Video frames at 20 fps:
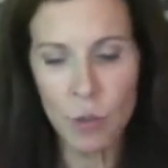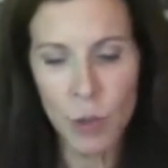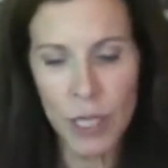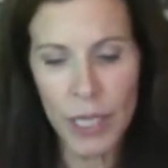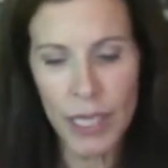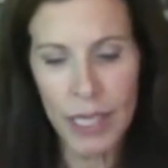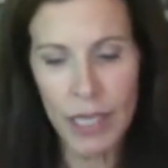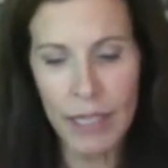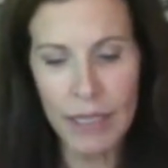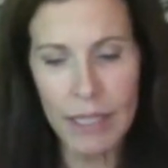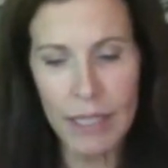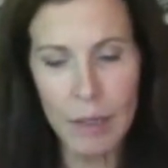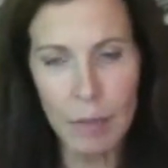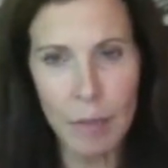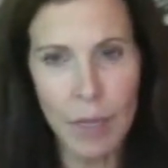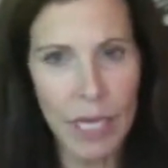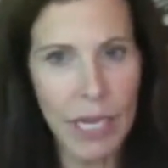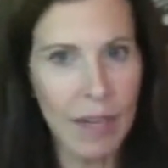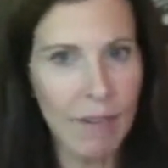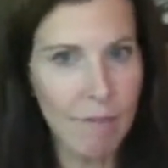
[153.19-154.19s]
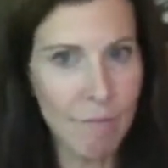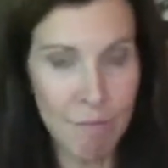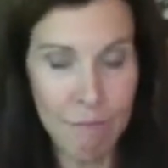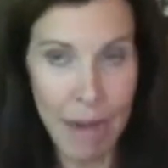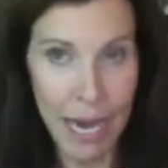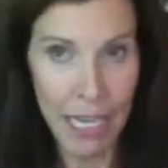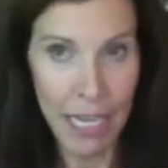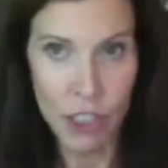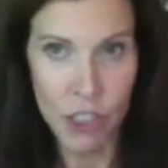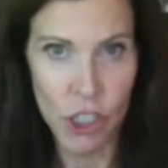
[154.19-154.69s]
really a little bit of
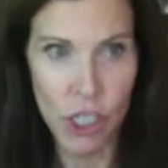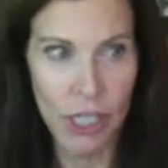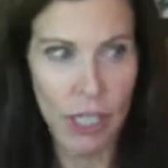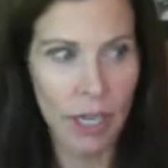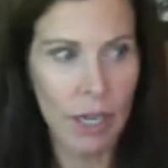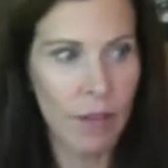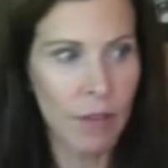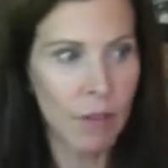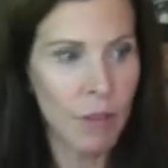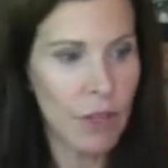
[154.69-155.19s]
magic.